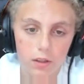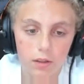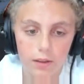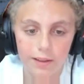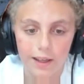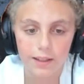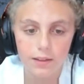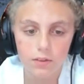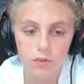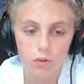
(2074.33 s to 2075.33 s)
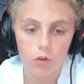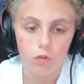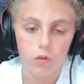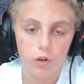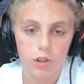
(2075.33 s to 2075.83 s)
lights
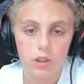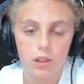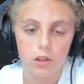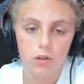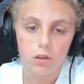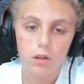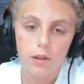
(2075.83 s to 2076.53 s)
over here,